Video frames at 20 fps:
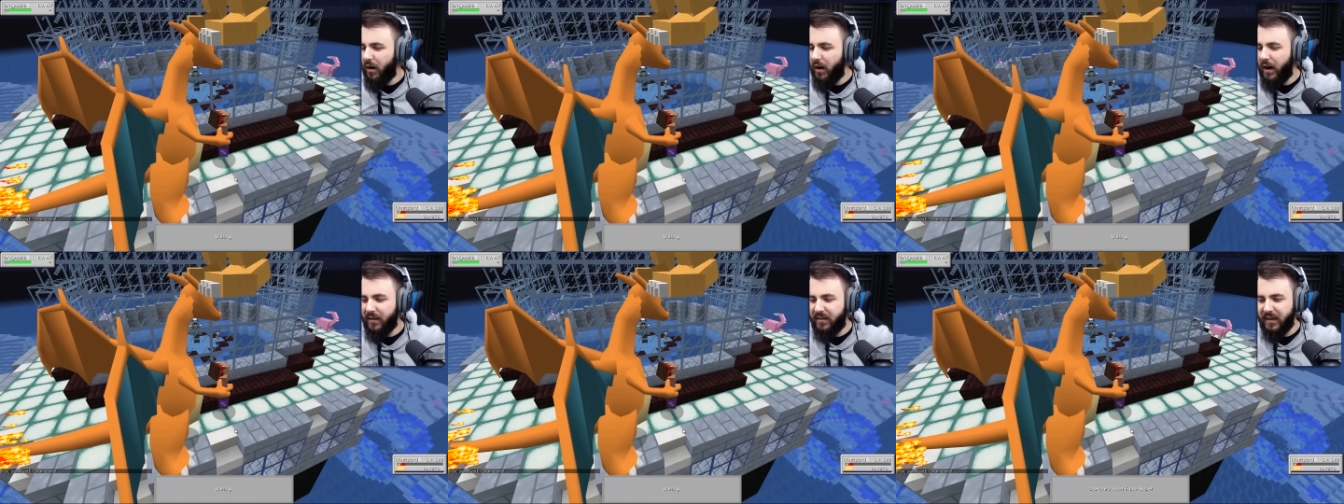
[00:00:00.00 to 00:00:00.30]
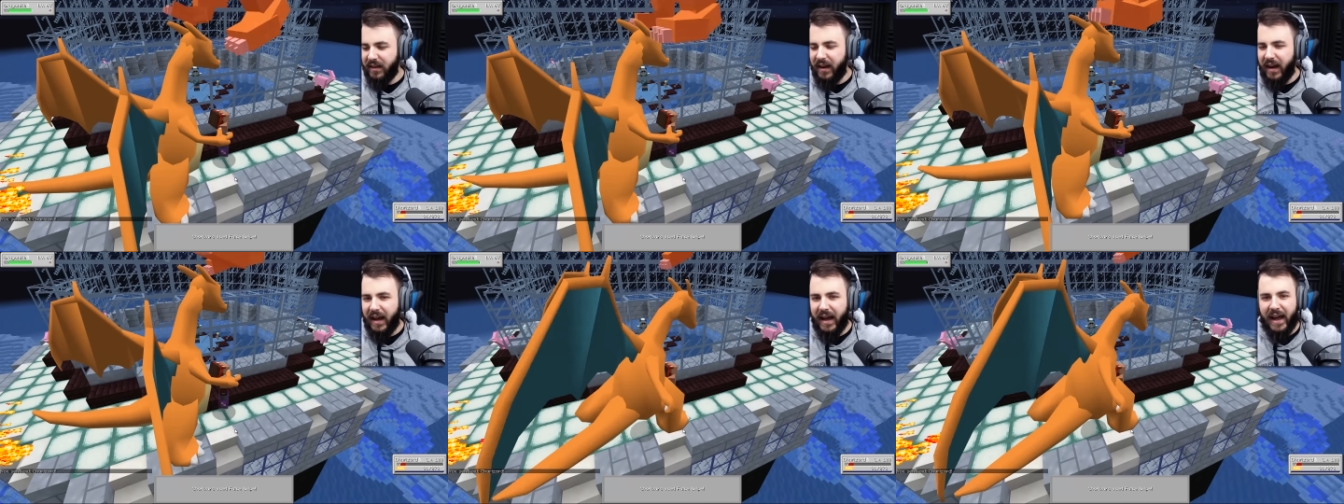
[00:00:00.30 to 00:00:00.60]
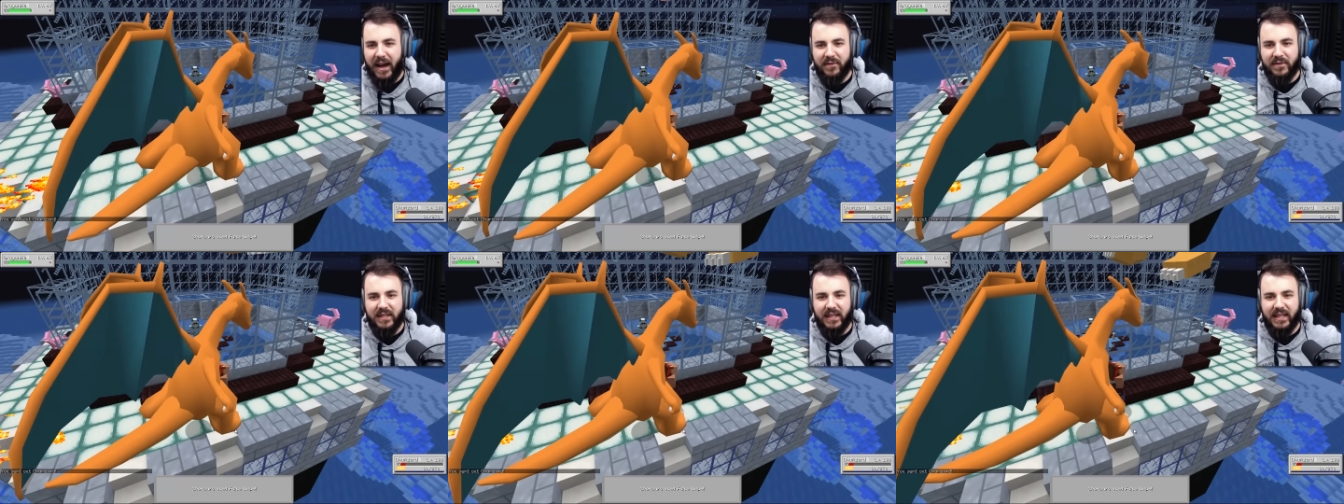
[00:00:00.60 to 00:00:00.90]
I think I
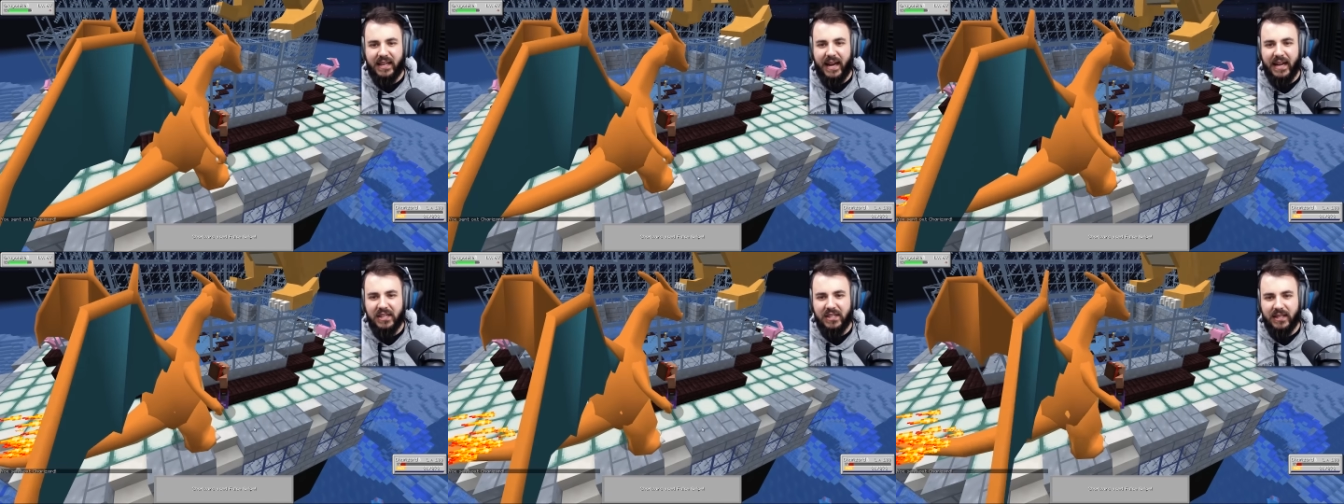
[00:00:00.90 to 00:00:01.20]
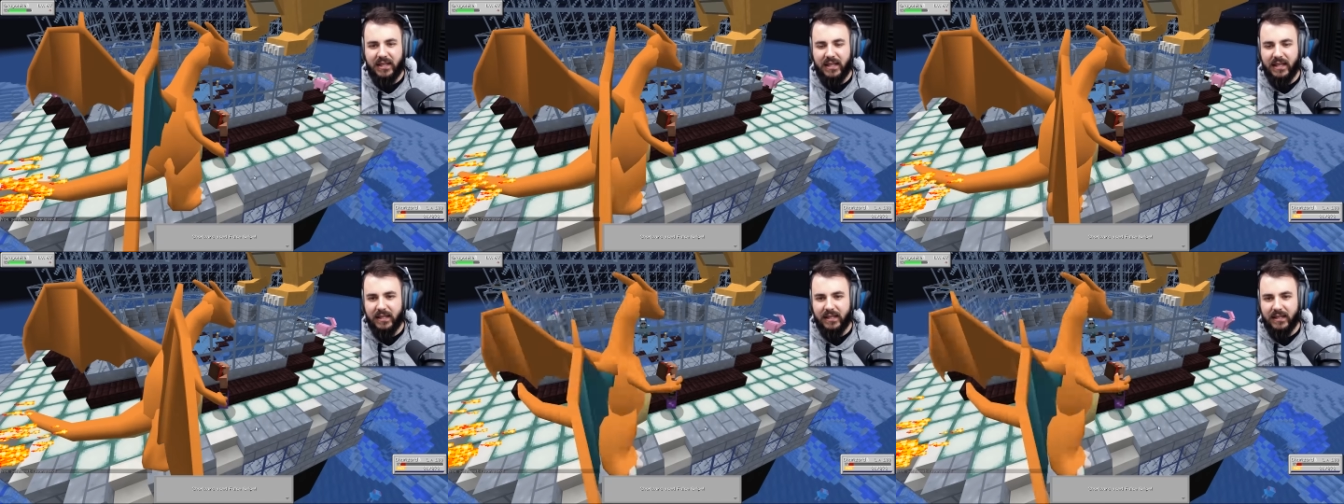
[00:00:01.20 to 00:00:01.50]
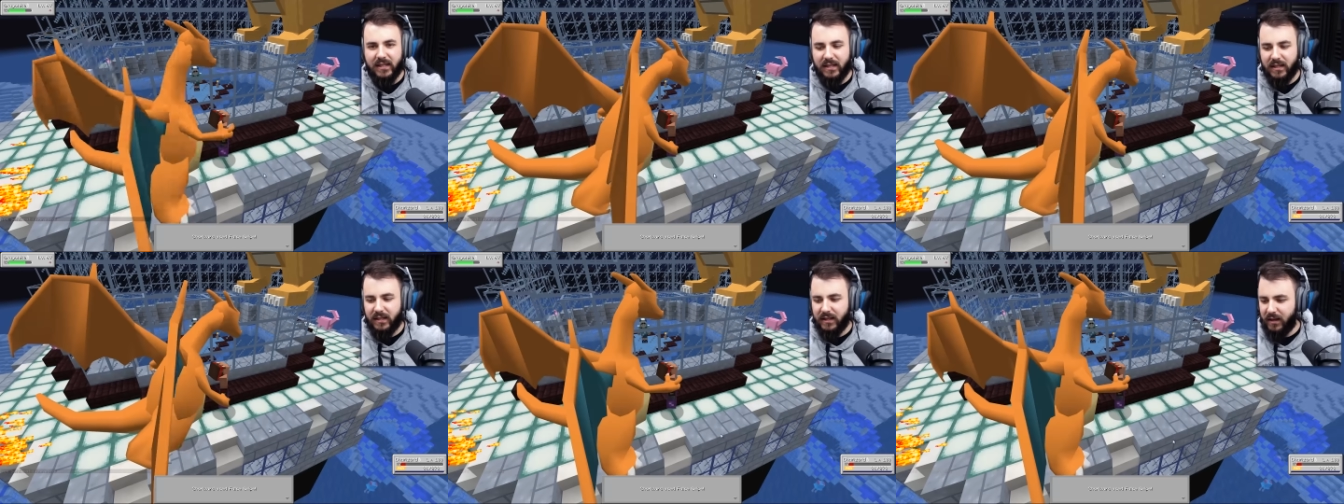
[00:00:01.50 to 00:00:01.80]
have to catch this.
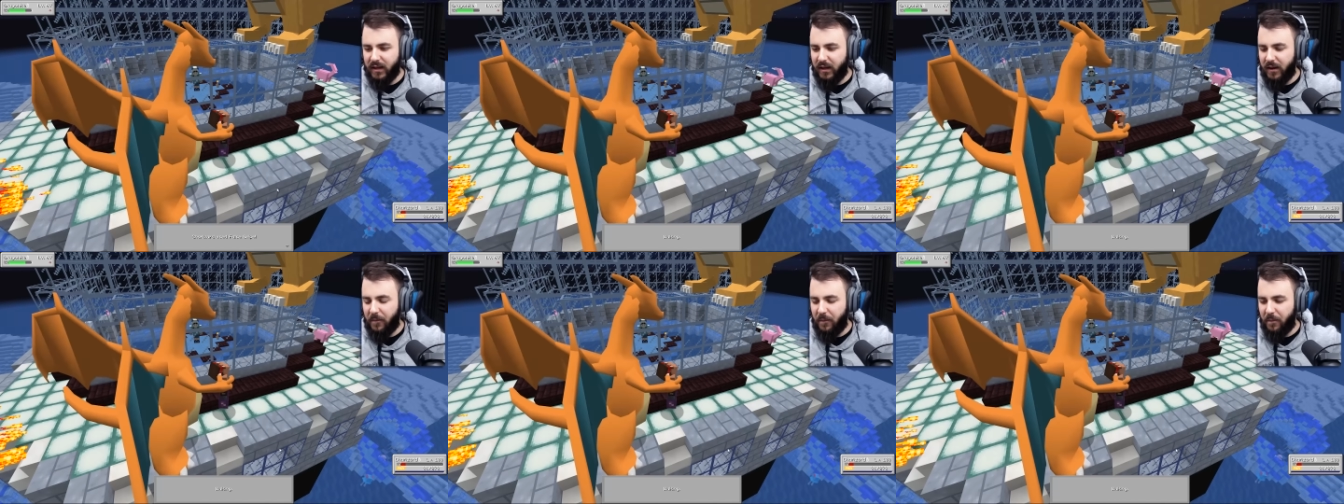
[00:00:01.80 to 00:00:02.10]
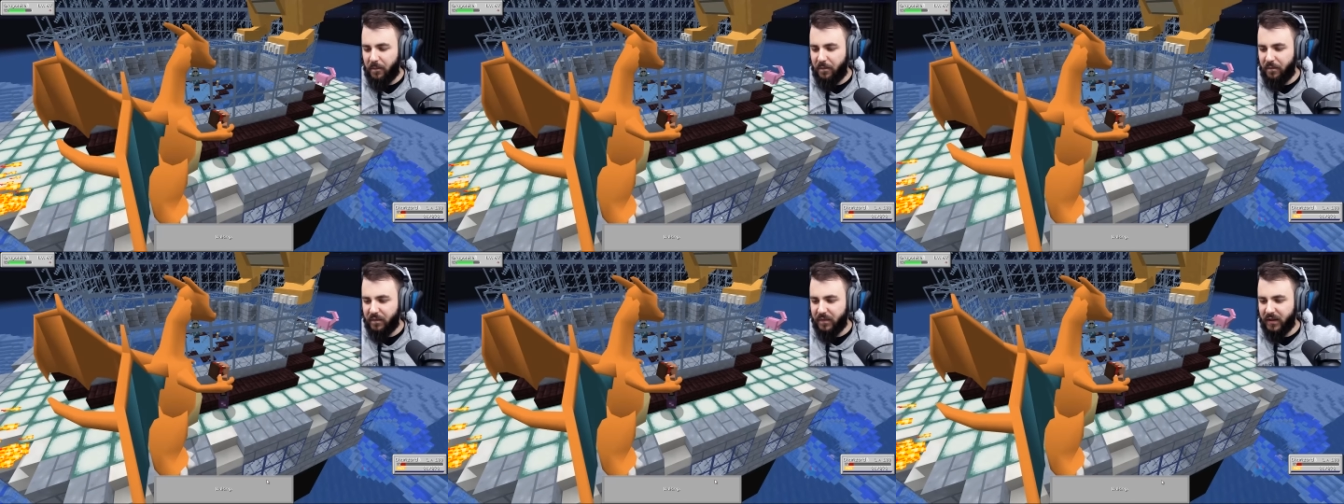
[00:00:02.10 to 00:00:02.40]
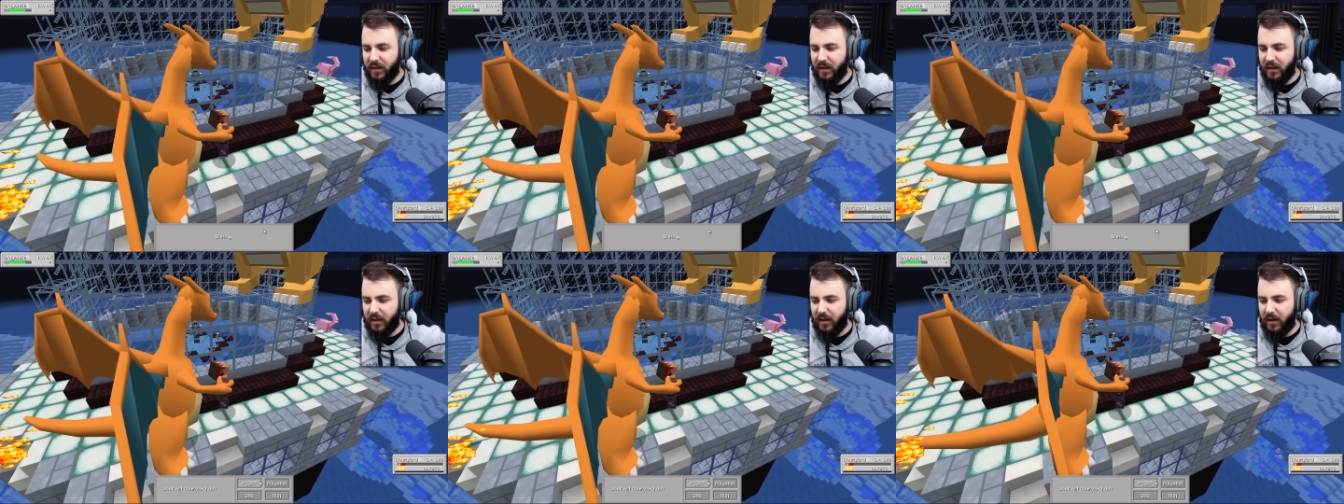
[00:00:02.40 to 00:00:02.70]

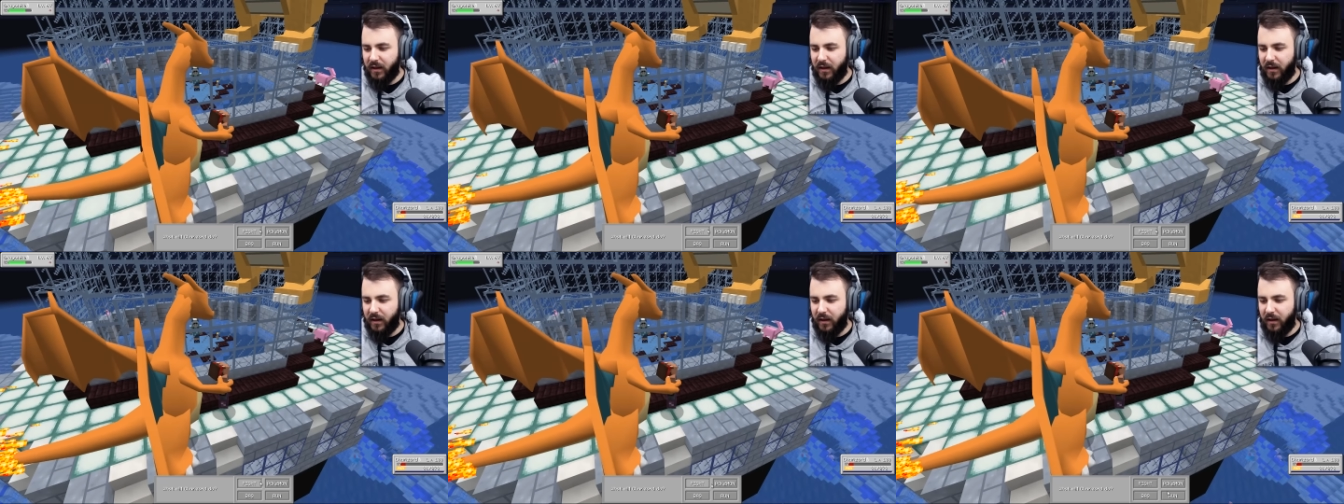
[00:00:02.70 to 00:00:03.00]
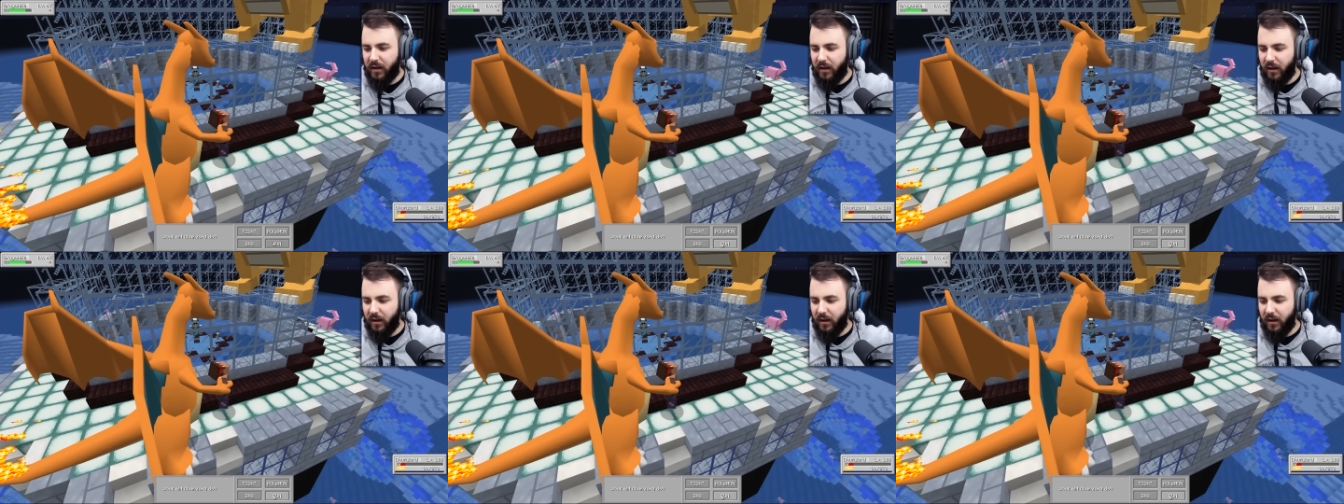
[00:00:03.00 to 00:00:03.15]
Slow.